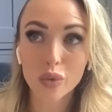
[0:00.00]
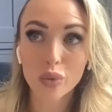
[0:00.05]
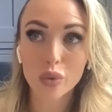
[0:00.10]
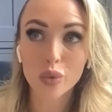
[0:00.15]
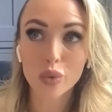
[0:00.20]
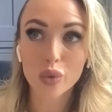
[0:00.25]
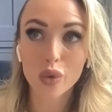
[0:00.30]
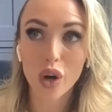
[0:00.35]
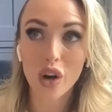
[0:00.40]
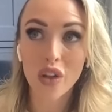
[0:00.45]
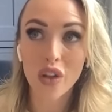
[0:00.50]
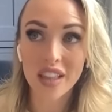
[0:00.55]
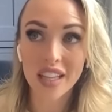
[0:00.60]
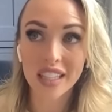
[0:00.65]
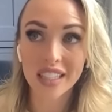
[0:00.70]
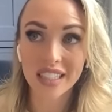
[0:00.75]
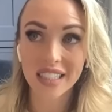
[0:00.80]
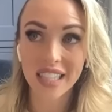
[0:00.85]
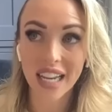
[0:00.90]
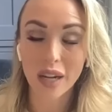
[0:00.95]
on this
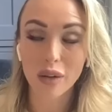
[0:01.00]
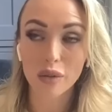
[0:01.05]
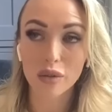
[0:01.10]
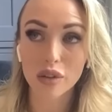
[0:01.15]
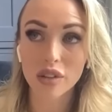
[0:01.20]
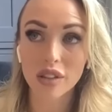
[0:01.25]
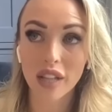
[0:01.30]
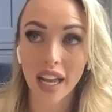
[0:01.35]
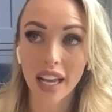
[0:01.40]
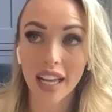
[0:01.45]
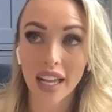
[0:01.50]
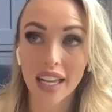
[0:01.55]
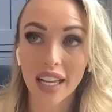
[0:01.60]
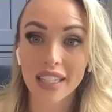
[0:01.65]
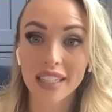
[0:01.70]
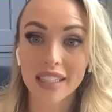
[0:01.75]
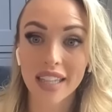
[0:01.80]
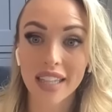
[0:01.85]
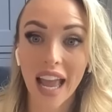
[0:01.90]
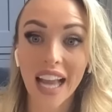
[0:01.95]
day, was like
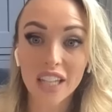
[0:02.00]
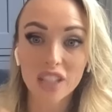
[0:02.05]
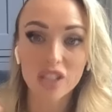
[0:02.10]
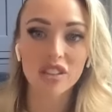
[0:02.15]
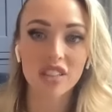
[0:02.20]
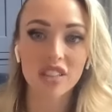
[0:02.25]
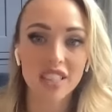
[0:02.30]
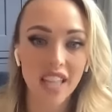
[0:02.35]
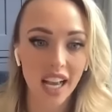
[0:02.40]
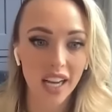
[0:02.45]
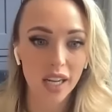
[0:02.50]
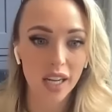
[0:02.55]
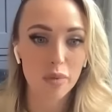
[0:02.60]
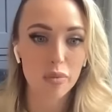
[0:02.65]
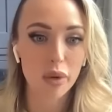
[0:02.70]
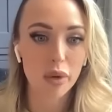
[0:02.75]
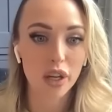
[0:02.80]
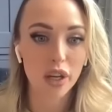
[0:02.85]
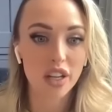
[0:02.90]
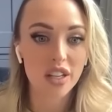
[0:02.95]
extra sad because